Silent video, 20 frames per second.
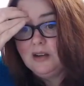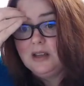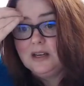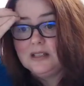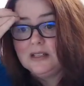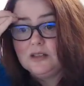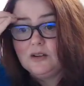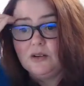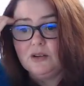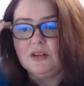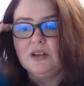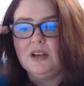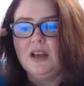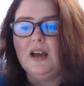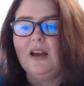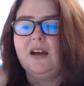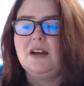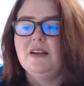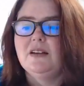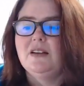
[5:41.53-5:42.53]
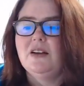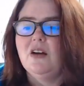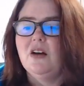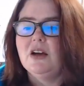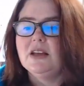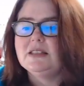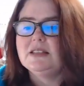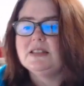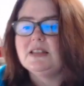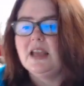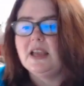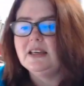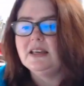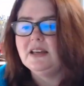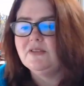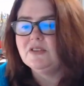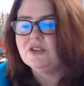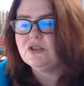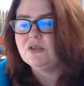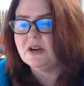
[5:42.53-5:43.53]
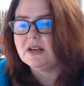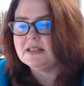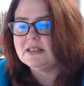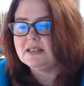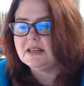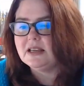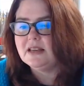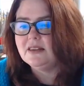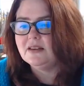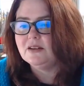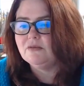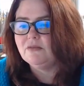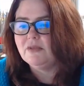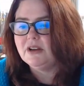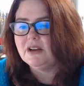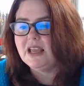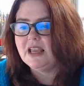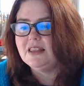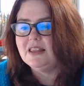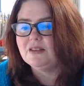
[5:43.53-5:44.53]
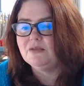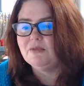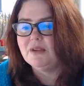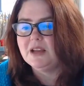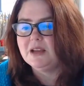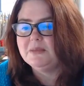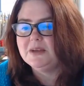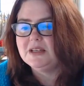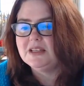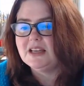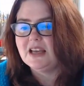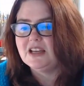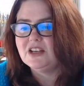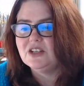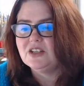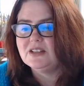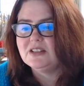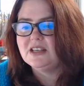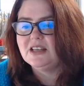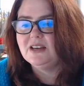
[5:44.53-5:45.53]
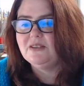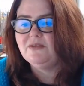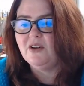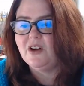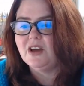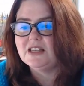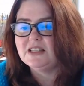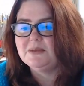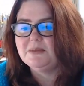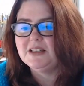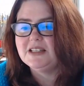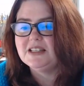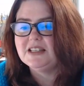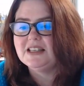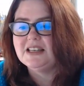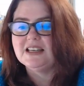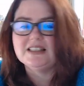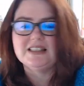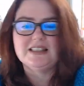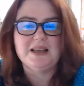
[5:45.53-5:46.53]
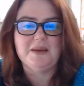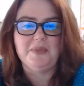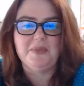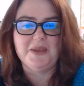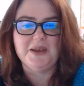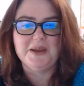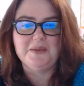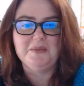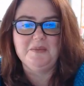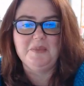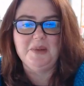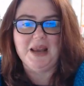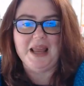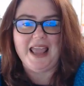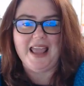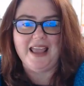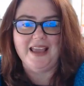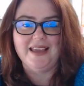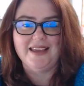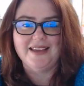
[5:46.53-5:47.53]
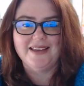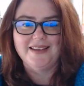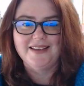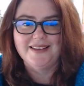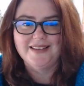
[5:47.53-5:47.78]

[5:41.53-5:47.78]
it is good. Guys saying never trust Ethan recommendations. He advised me to knit something in black.